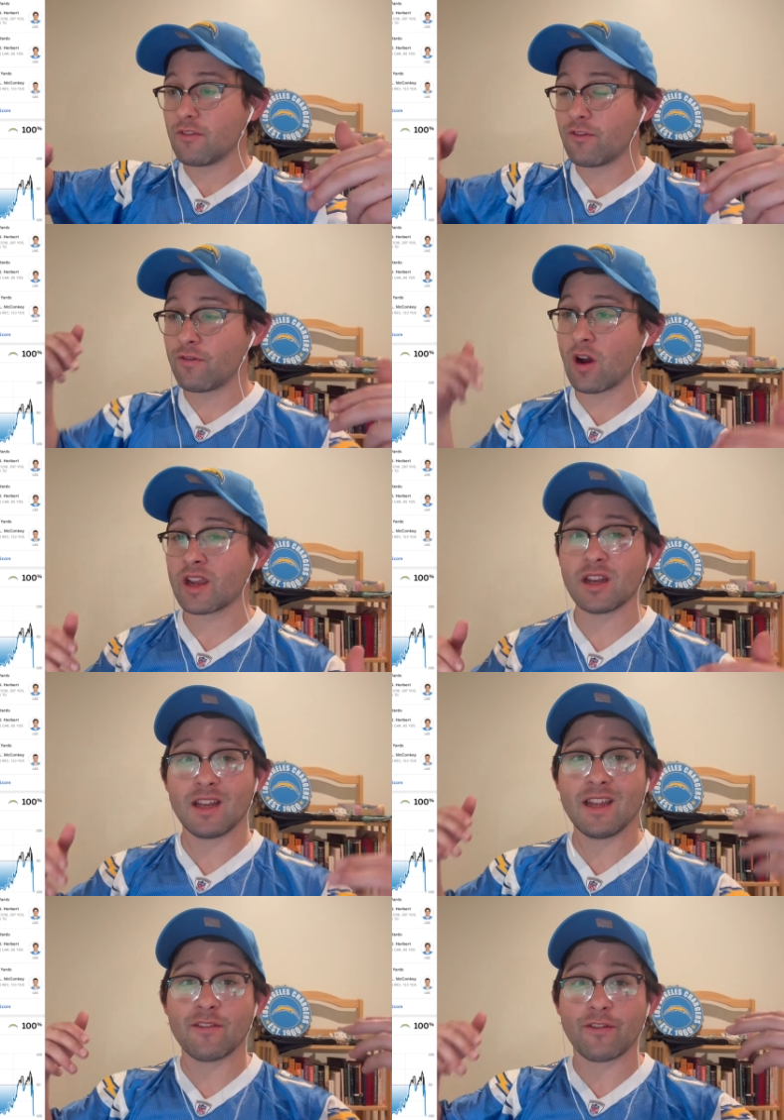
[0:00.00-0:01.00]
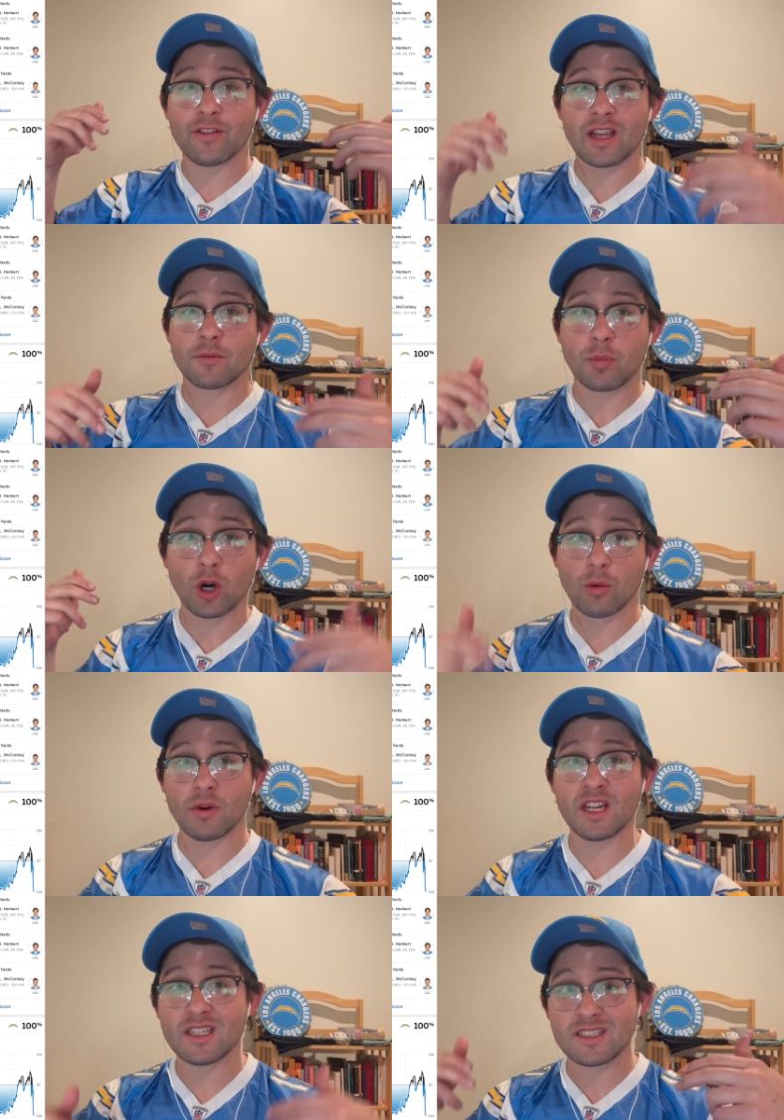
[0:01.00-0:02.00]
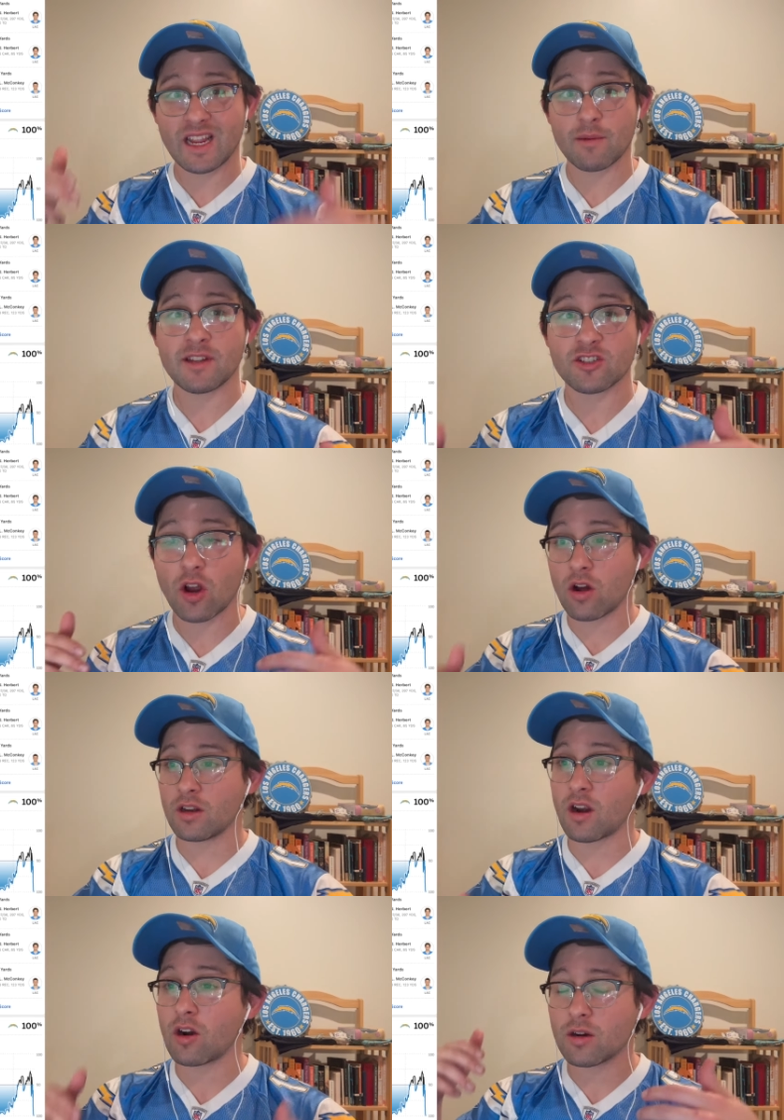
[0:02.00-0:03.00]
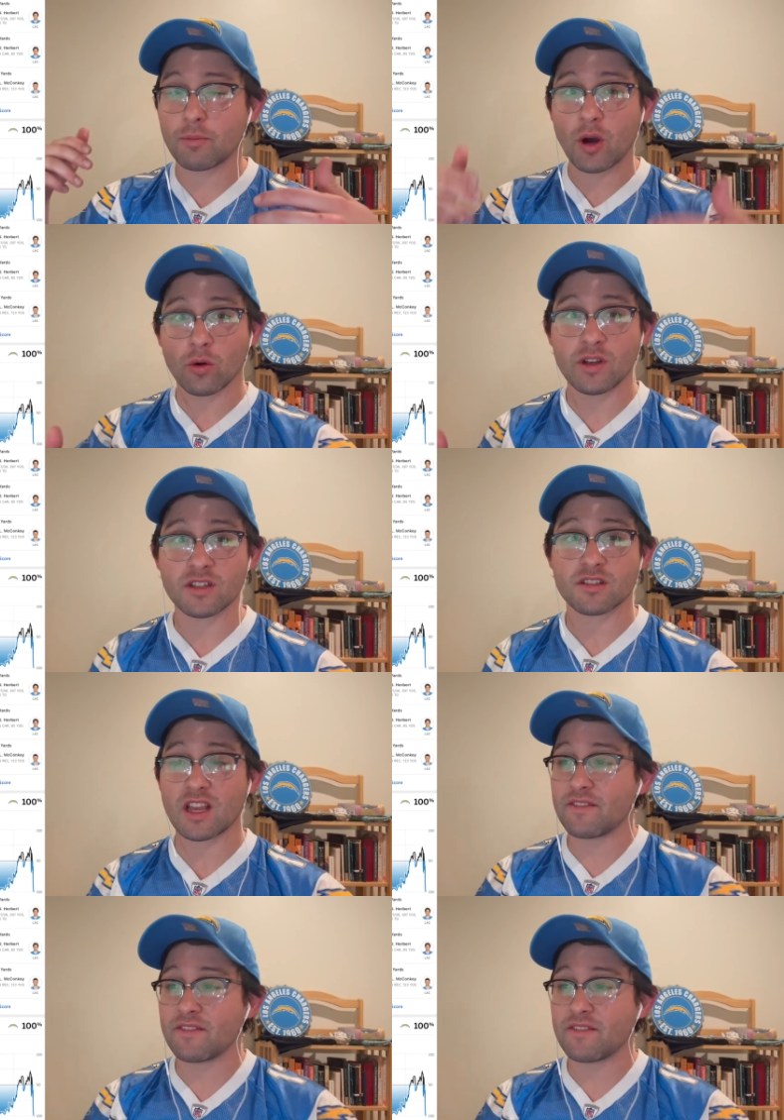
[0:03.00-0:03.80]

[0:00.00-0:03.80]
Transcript: fucking inflict permanent damage on our opponents.